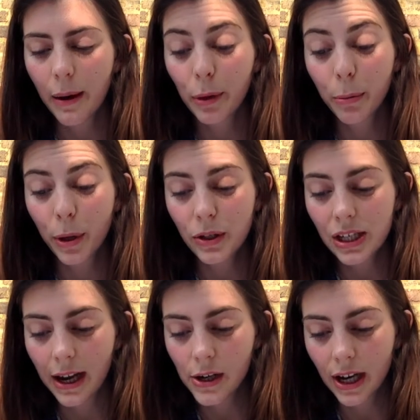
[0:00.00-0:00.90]
promotes
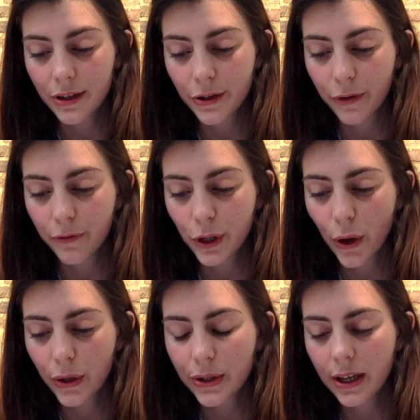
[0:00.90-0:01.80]
digestion of
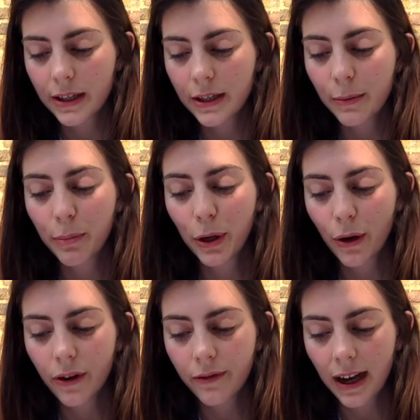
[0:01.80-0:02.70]
toxins,
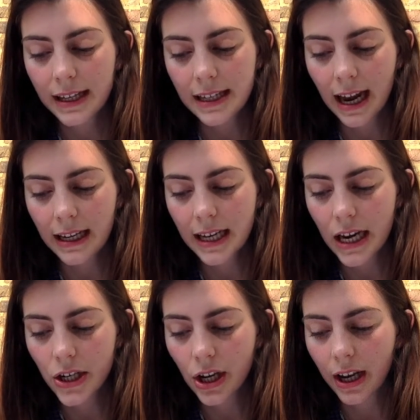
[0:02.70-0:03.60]
purifies
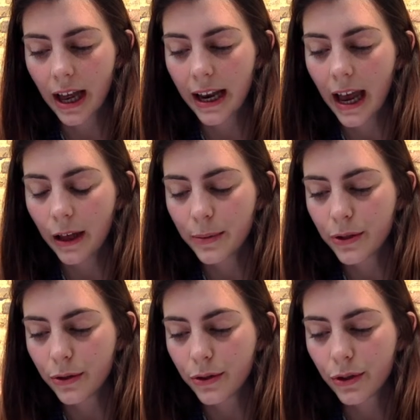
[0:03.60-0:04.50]
lactation, and helps
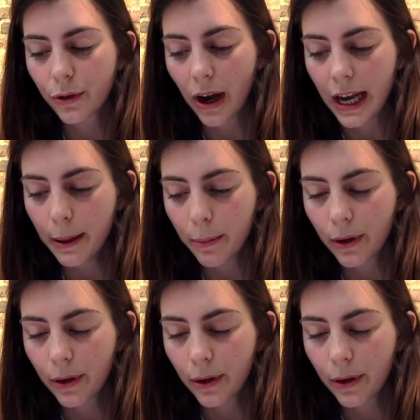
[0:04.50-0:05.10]
to scrape,